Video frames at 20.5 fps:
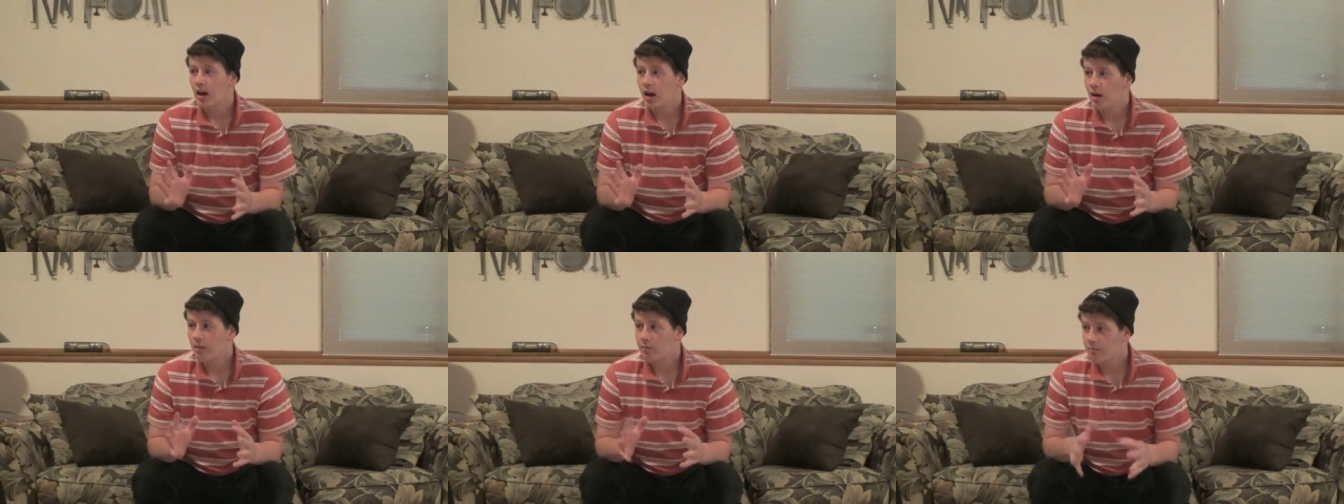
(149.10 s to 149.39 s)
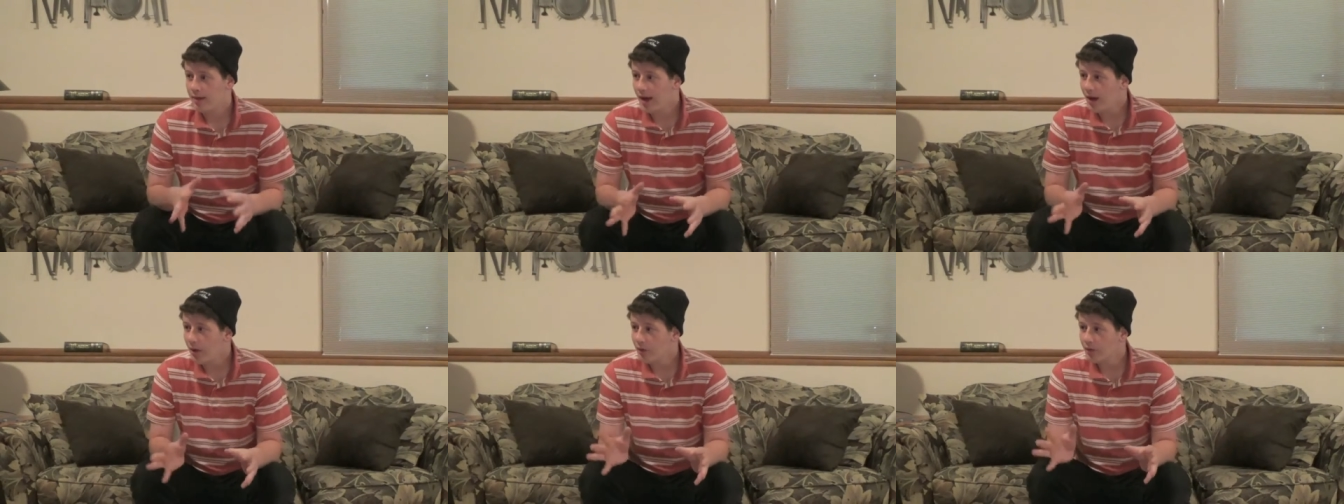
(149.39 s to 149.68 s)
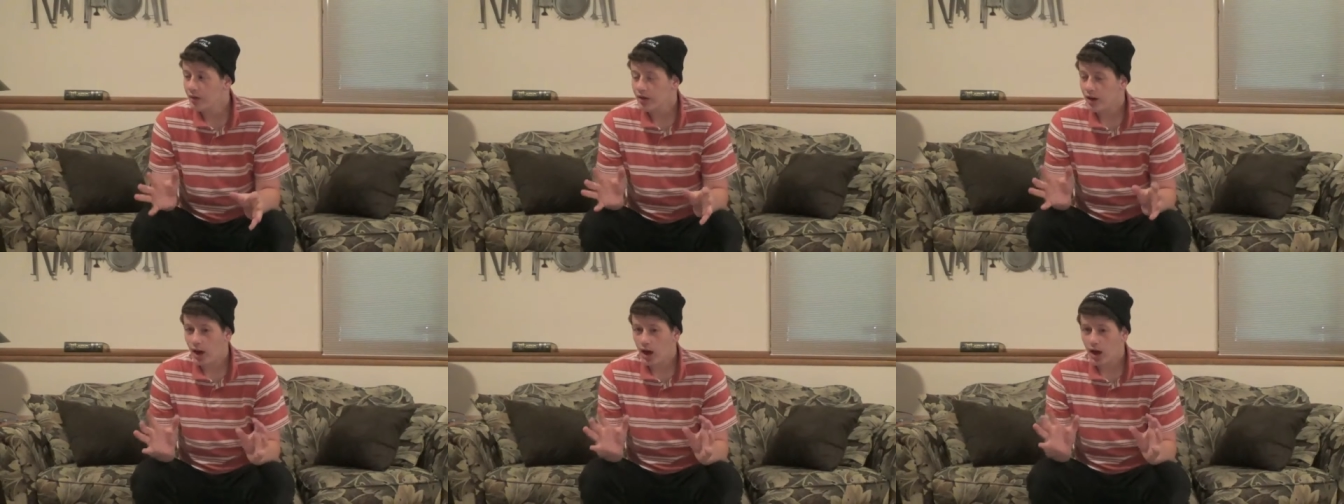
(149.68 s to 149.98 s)

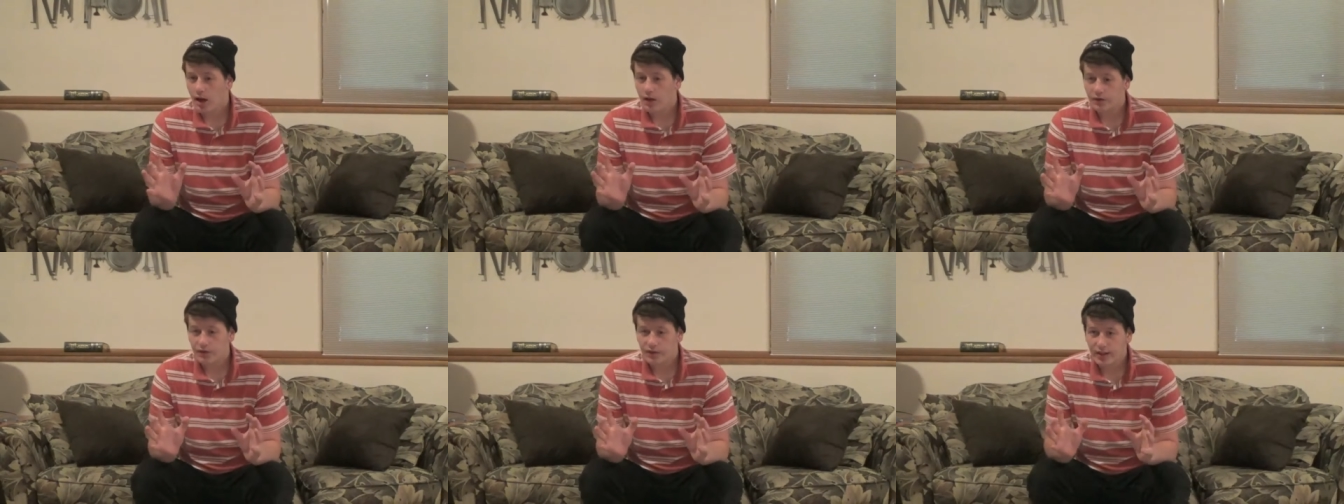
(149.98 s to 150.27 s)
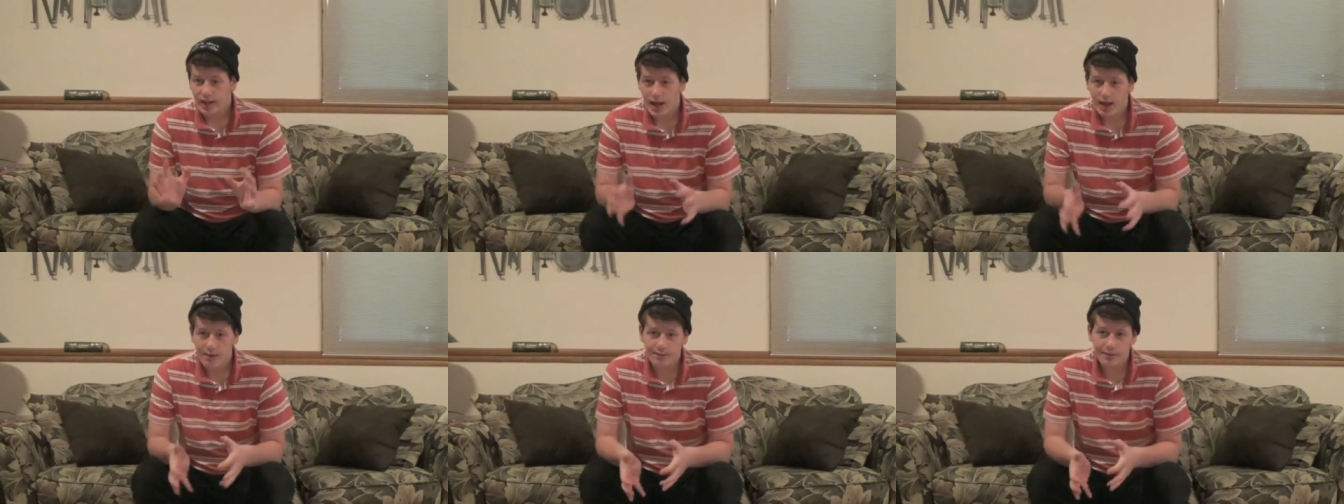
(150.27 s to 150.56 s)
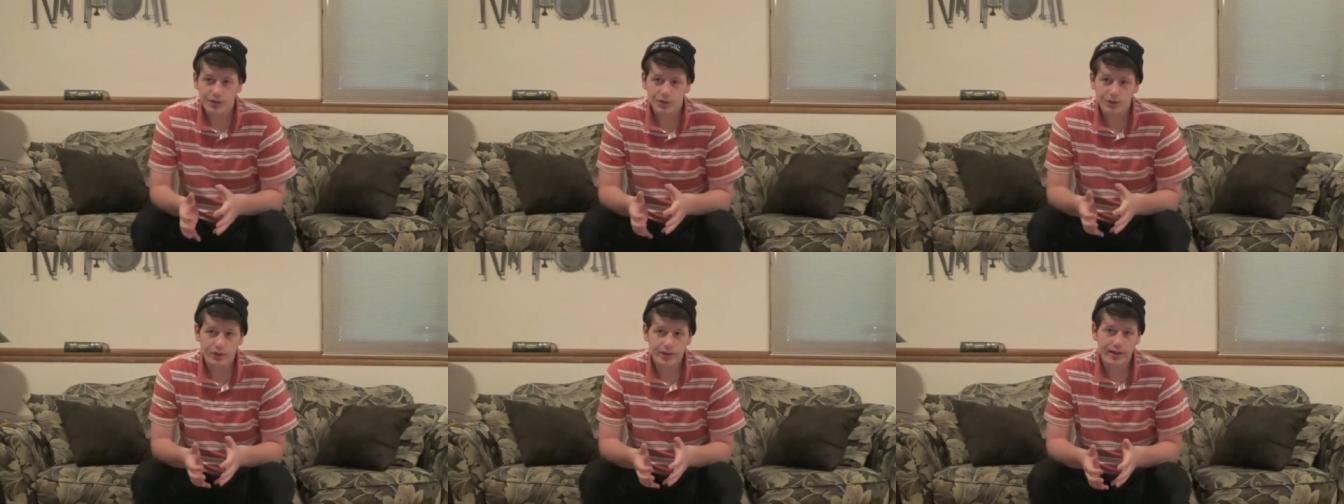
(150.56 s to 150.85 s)
amount of
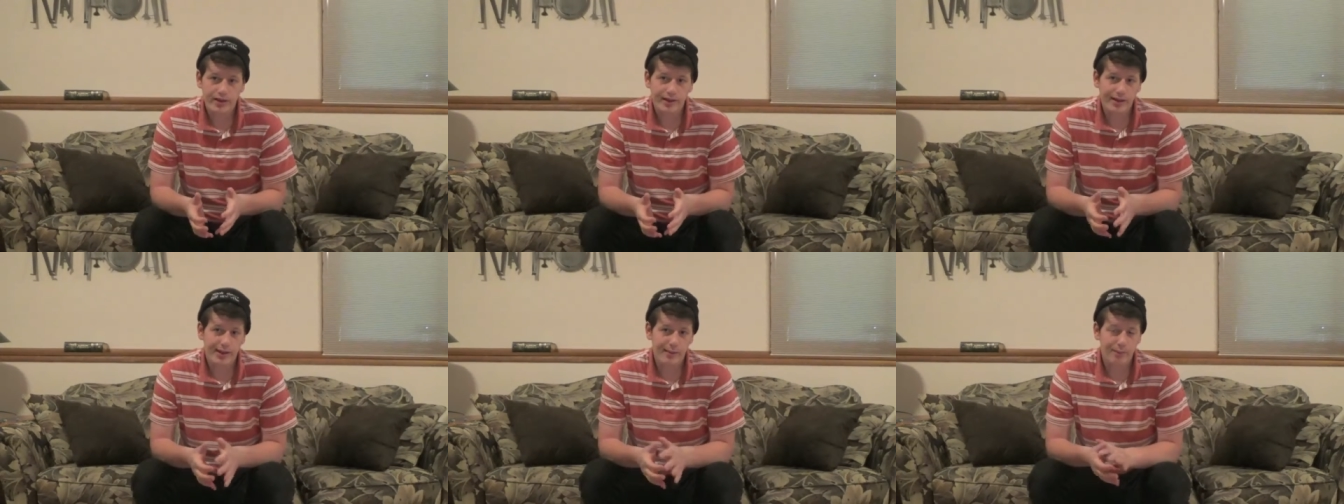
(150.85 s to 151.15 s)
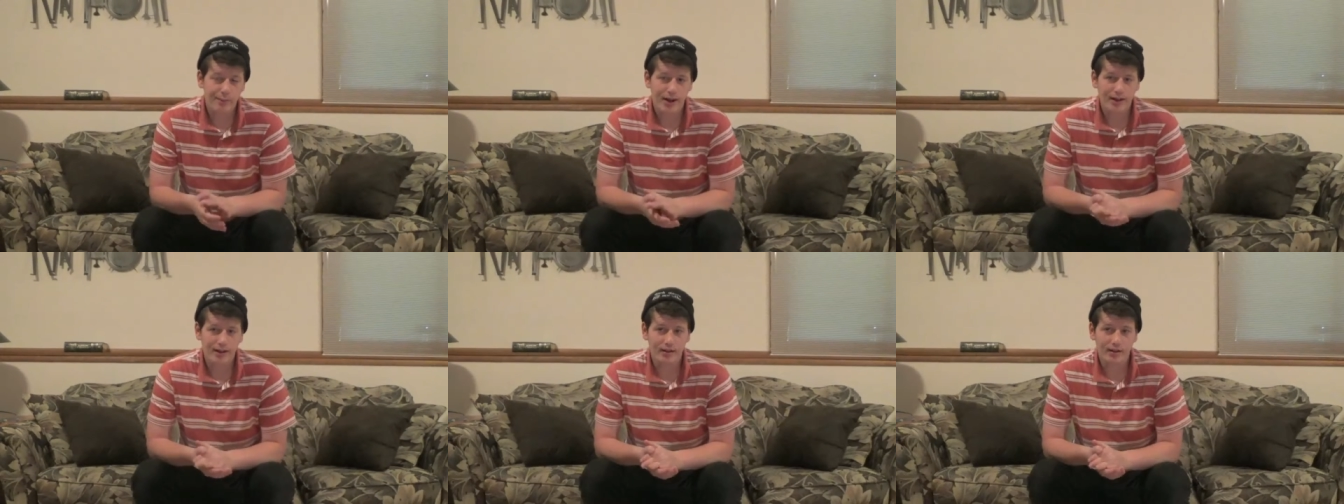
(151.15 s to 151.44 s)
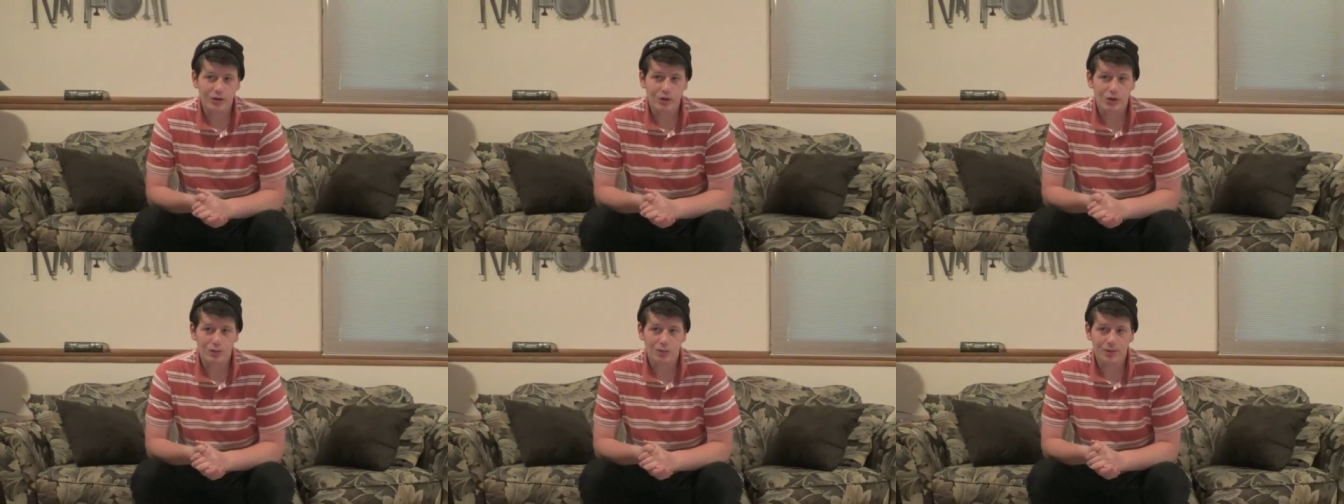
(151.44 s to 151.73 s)
chemistry that Bradley
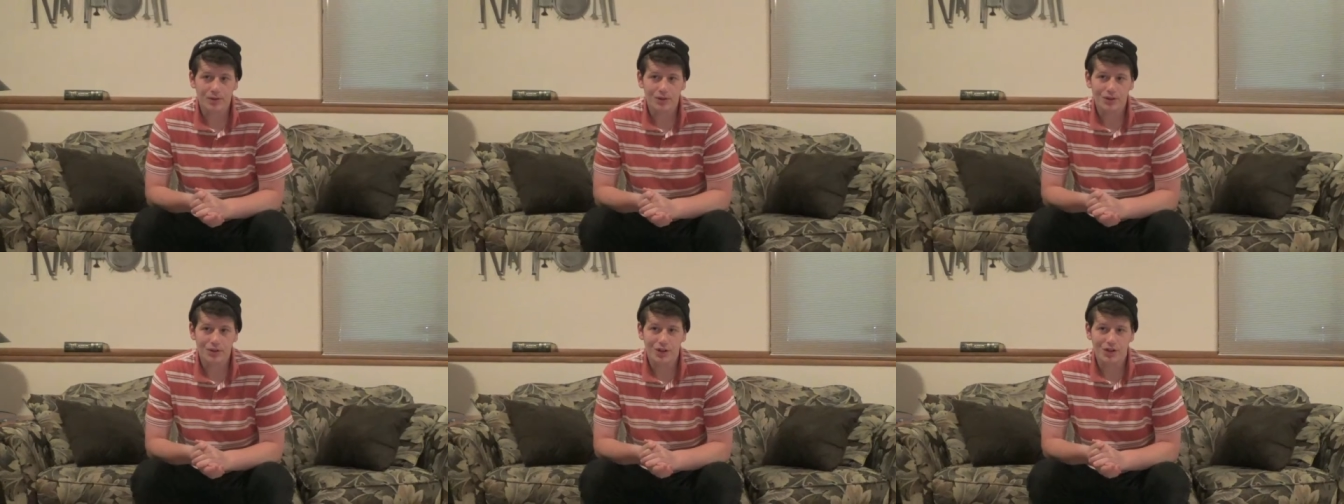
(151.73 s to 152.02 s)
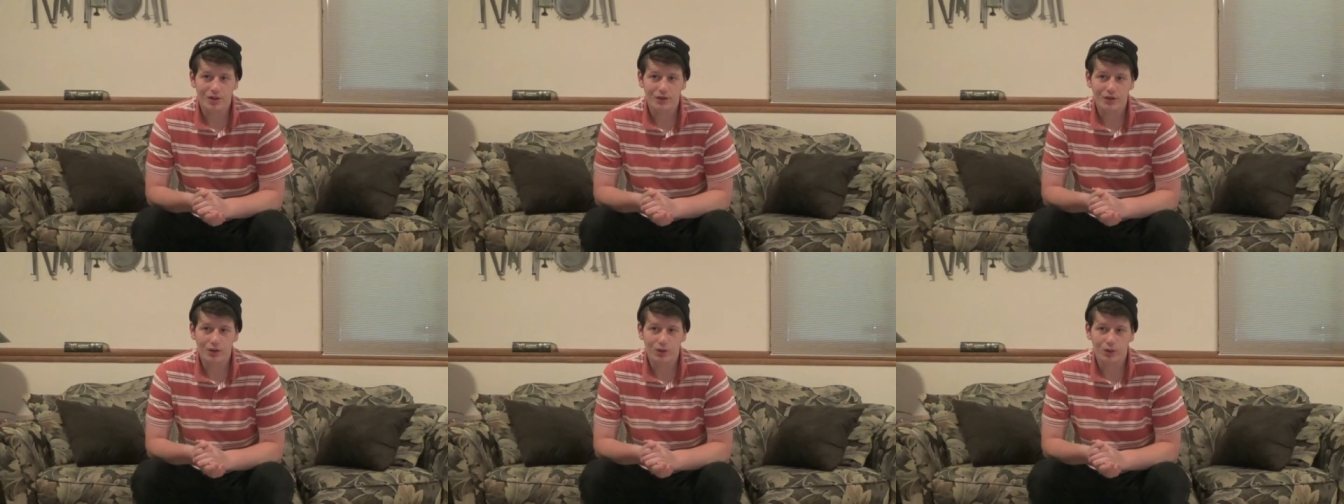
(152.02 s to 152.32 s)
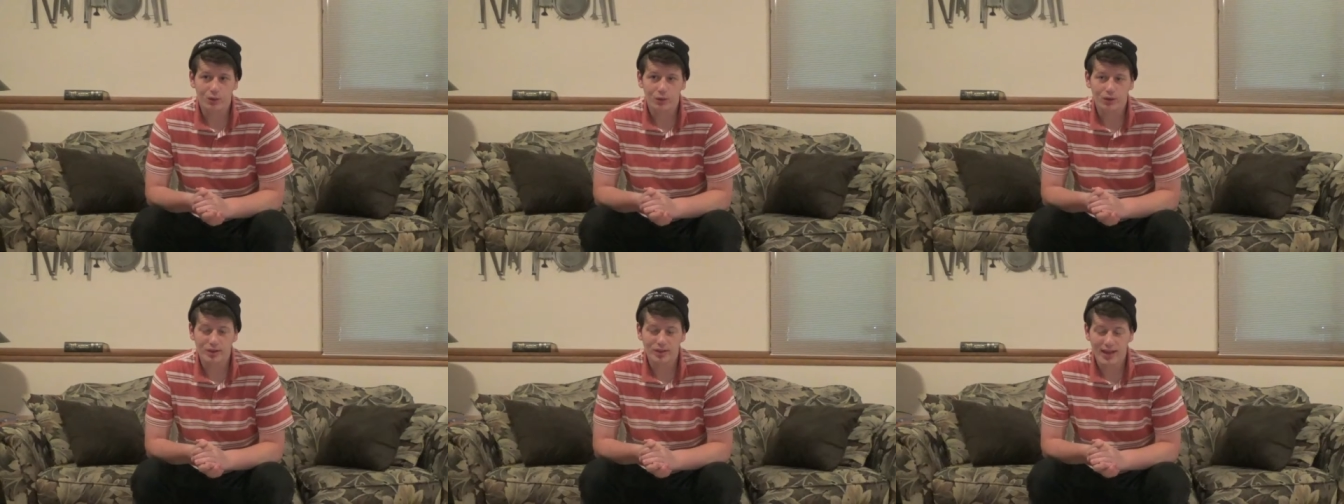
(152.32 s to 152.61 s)
Cooper and Jennifer
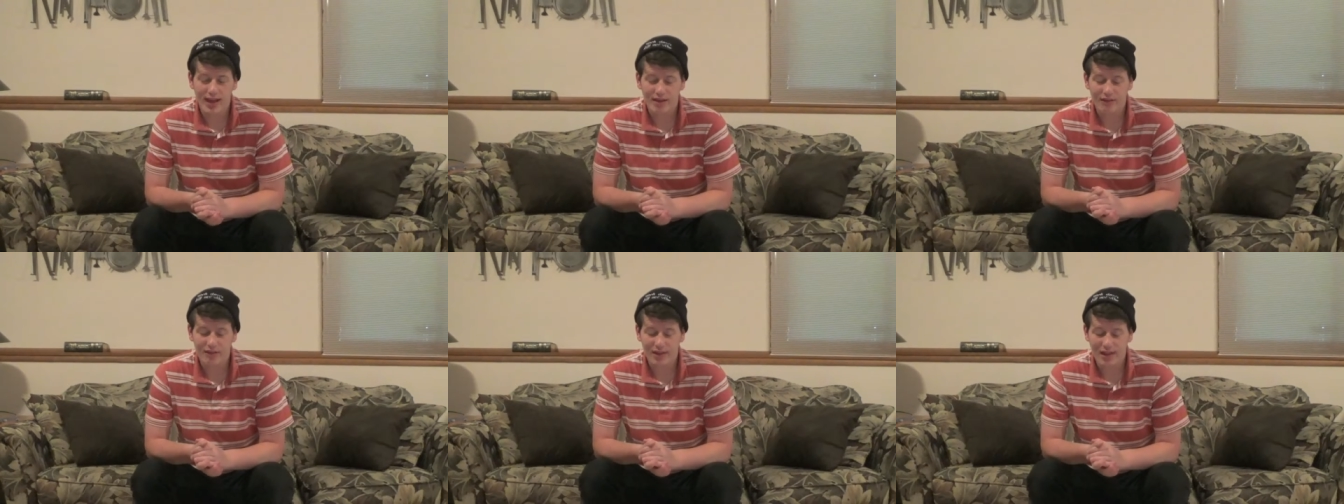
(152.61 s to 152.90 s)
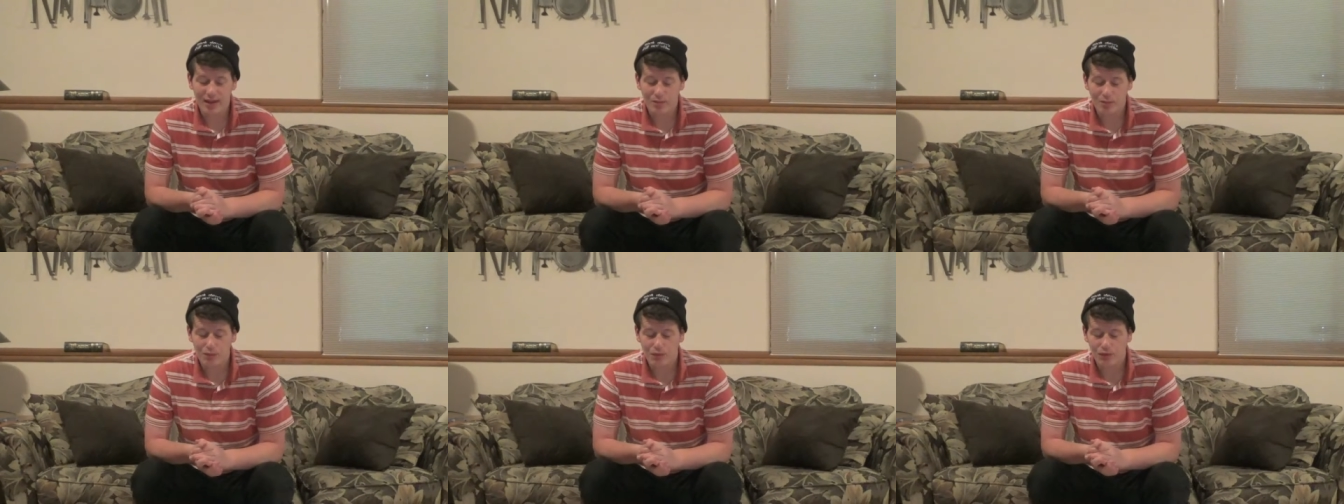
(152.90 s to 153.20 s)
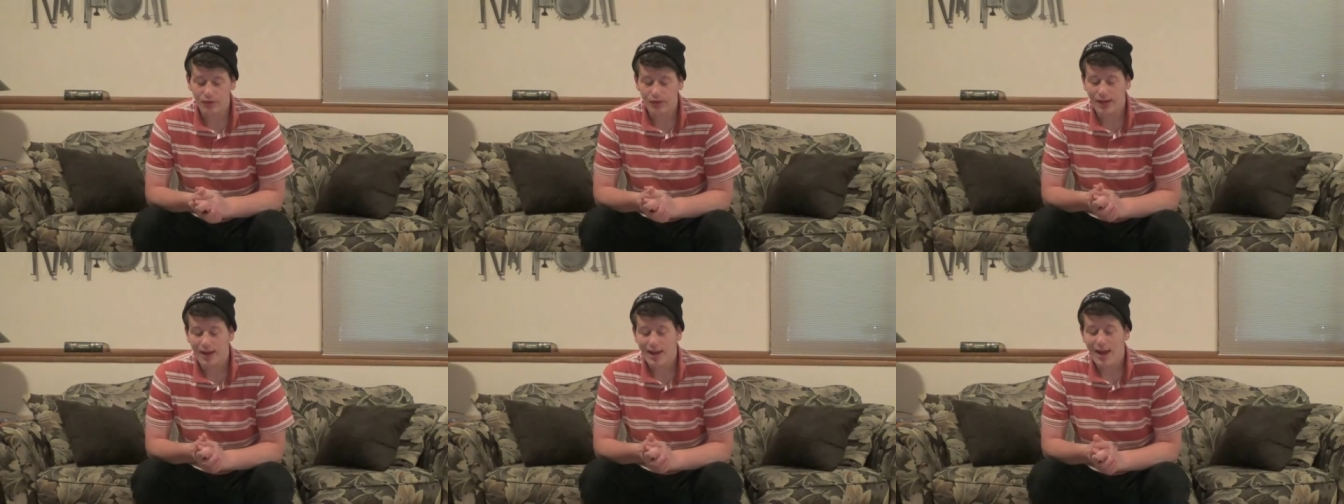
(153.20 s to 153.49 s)
Lawrence have in that
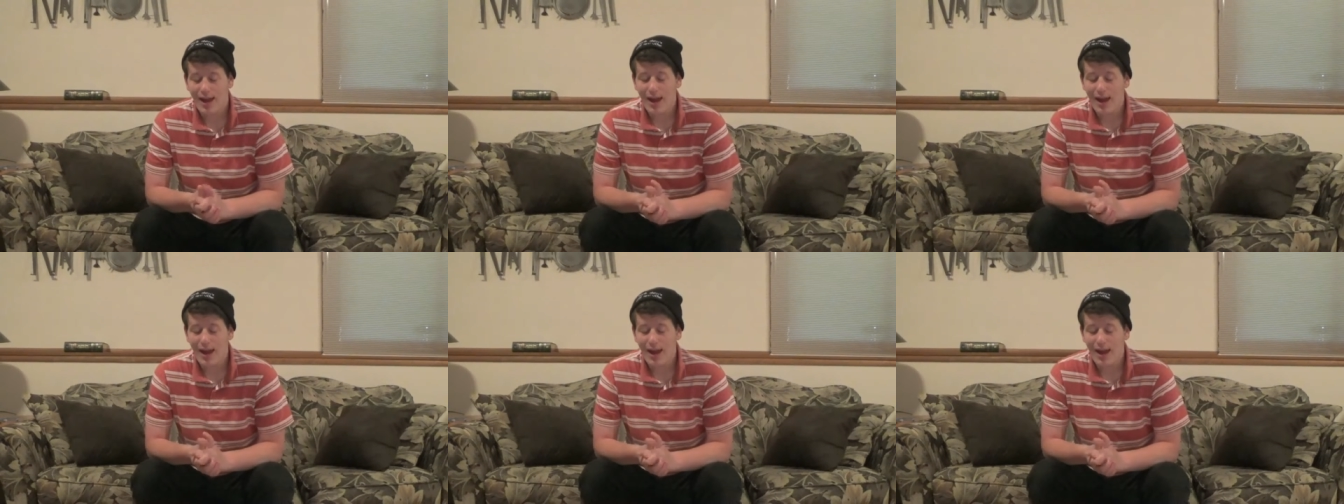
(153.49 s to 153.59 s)
movie.